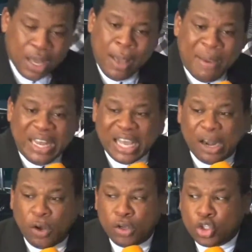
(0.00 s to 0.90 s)
But it can
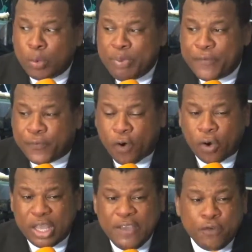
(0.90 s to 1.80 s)
also be for
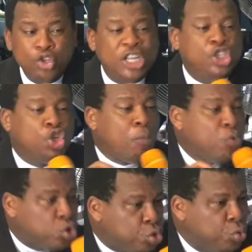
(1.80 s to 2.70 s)
even the job you
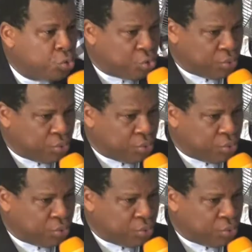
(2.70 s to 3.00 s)
choose.